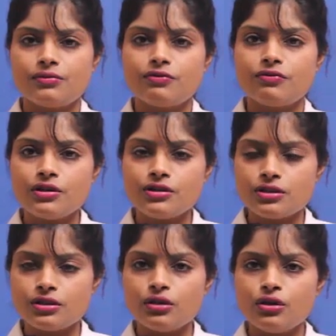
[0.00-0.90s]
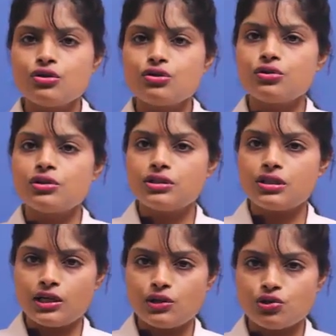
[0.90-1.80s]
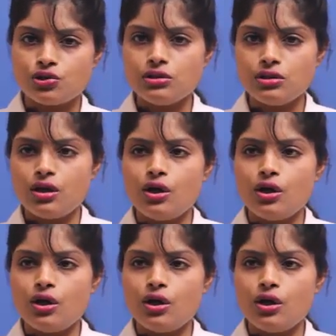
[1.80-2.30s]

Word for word: Further to the solution,